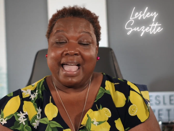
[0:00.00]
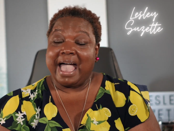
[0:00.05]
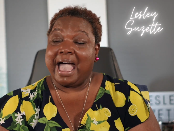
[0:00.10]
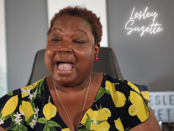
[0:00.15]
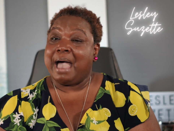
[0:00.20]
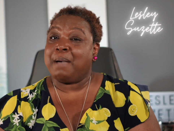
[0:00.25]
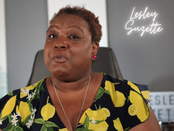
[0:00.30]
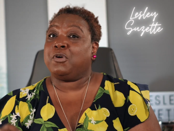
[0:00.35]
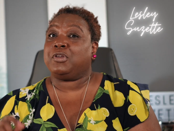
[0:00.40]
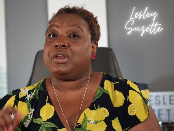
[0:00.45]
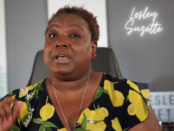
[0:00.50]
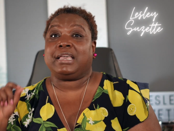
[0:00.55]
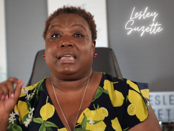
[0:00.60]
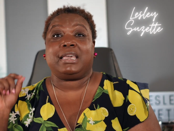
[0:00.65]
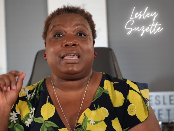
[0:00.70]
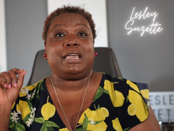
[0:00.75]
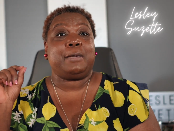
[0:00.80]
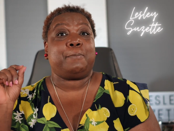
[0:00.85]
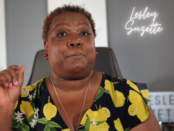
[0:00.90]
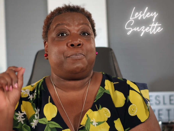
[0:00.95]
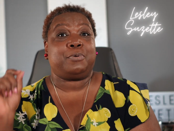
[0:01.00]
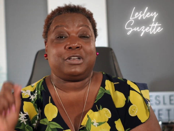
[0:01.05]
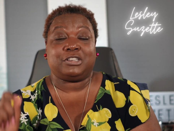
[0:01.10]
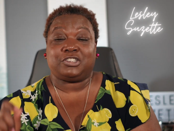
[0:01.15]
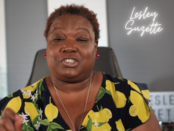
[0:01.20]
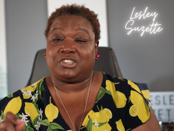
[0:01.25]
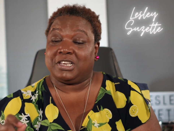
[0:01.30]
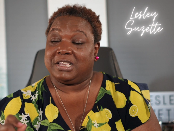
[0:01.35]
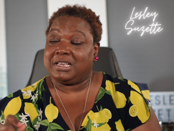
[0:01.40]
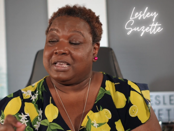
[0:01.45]
I'm going to keep
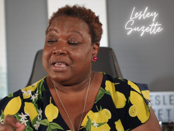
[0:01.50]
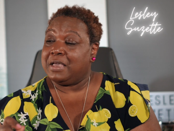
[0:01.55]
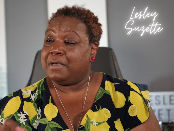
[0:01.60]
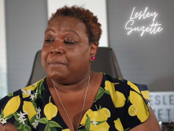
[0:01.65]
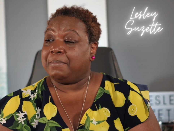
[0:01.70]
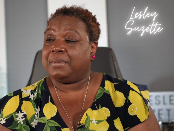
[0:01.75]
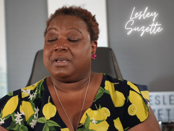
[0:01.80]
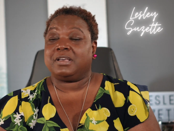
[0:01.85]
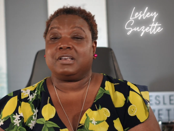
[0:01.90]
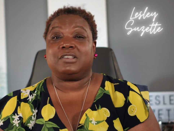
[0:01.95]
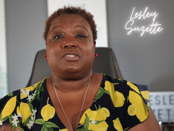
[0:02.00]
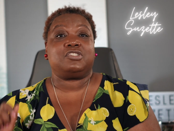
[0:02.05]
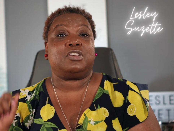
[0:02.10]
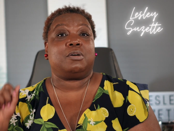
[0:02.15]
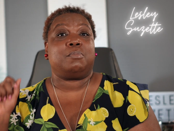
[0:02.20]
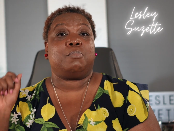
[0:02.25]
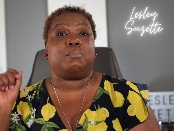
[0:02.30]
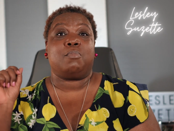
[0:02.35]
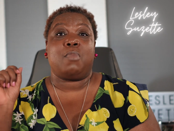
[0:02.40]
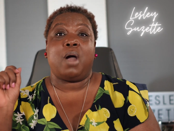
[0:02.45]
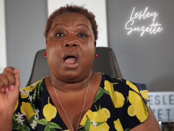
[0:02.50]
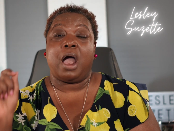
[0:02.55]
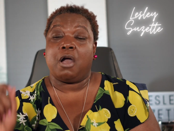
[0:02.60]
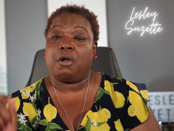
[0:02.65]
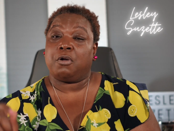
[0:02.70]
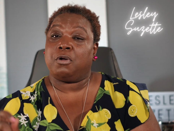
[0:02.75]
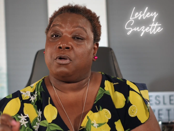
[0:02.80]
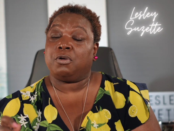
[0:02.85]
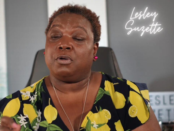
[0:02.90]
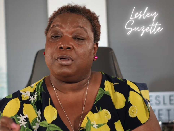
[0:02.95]
pushing because
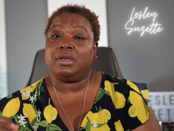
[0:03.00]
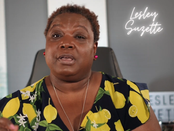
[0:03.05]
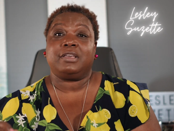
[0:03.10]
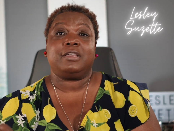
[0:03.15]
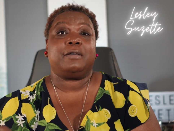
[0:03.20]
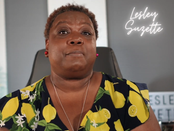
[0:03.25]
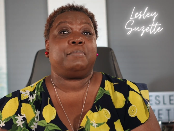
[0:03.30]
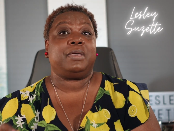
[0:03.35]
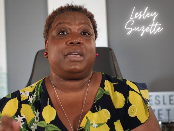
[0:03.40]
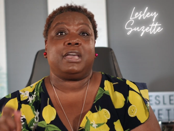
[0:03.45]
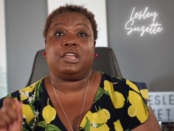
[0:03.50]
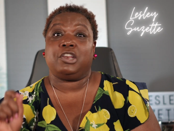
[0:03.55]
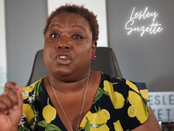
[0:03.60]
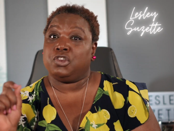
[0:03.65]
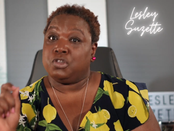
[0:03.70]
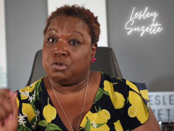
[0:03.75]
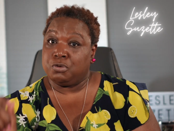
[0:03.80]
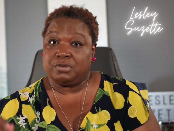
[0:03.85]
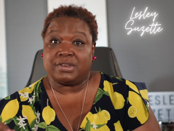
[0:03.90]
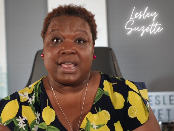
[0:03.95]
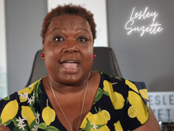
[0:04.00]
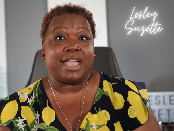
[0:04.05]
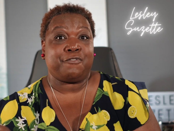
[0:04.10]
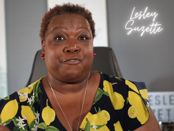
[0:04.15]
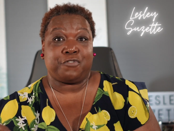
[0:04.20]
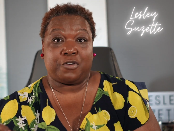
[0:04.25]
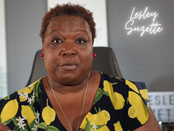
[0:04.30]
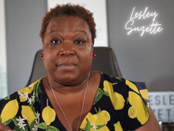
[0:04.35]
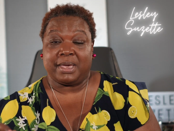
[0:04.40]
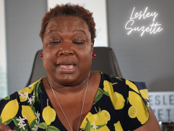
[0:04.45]
tomorrow could be a new day
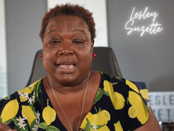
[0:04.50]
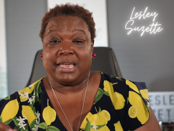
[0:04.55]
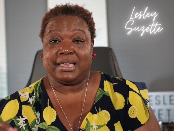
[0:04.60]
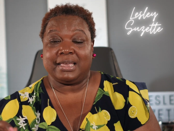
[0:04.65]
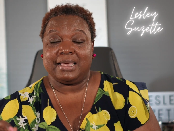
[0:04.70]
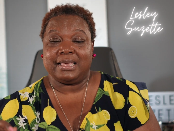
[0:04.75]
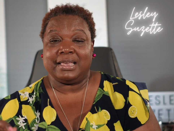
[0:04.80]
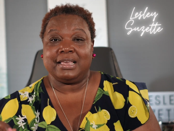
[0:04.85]
for me.